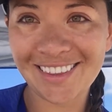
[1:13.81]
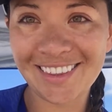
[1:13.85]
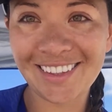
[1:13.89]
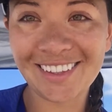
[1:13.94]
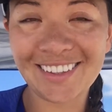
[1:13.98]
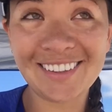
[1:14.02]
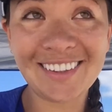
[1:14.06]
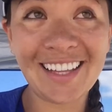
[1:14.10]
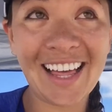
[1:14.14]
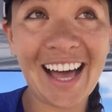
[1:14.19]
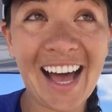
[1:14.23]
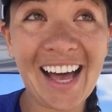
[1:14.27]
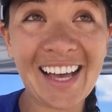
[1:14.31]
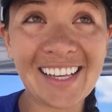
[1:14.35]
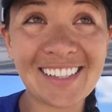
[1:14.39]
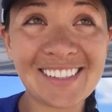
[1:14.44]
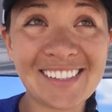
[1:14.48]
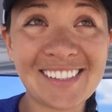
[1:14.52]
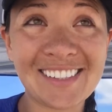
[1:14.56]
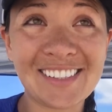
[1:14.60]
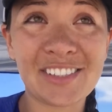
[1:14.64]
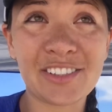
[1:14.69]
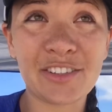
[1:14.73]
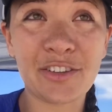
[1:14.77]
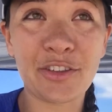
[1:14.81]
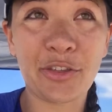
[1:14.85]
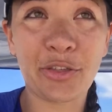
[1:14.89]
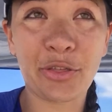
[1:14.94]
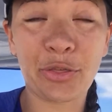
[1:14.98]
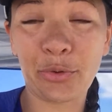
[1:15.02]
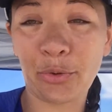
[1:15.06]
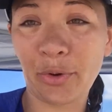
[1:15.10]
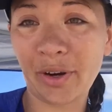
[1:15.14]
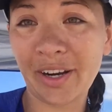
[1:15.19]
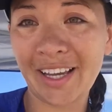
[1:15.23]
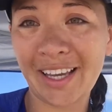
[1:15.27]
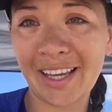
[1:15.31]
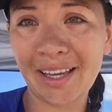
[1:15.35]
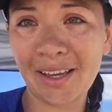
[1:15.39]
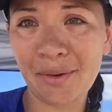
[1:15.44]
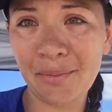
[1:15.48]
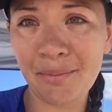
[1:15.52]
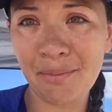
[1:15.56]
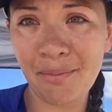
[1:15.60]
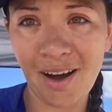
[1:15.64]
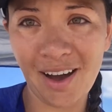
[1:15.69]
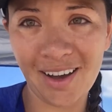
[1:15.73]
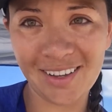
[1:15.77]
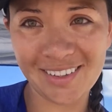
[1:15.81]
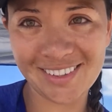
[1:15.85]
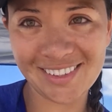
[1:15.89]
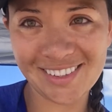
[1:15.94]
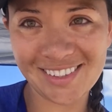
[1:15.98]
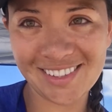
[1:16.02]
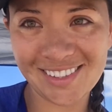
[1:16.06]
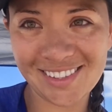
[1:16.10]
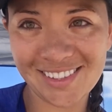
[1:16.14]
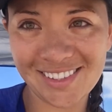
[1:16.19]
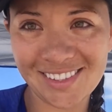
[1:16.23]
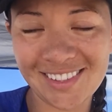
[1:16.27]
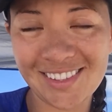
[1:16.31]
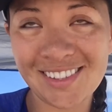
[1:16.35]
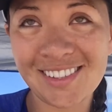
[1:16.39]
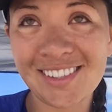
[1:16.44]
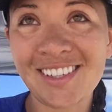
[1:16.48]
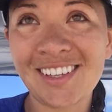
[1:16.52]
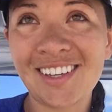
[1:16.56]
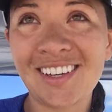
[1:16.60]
the last three months